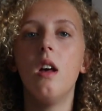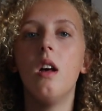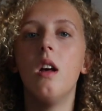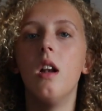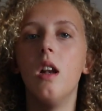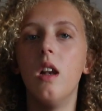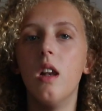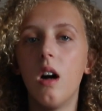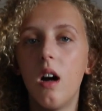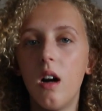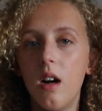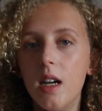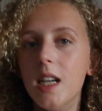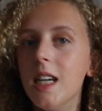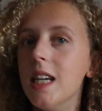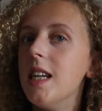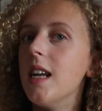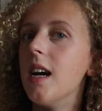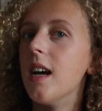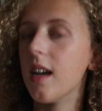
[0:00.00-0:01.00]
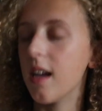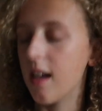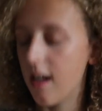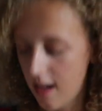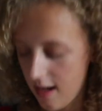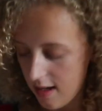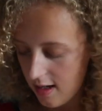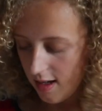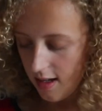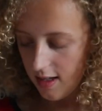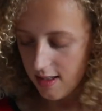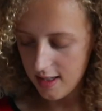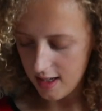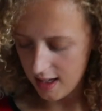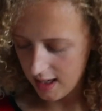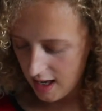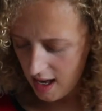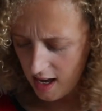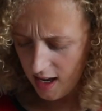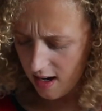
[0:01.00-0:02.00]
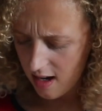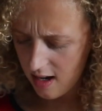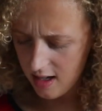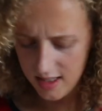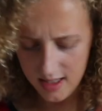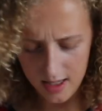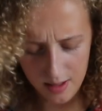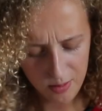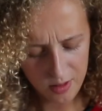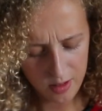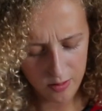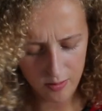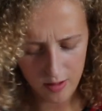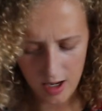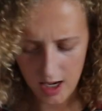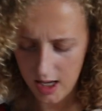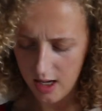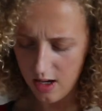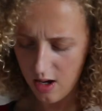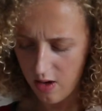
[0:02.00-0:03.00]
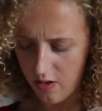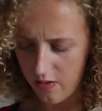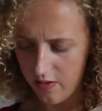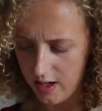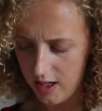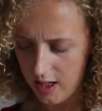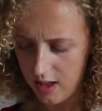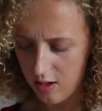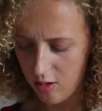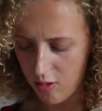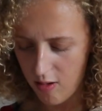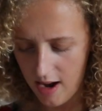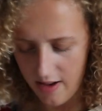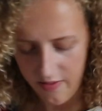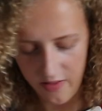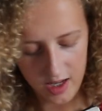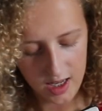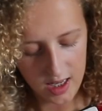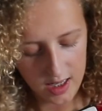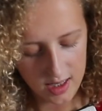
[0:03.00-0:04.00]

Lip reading: line and colours. Again, I seem to really go for the graphic-y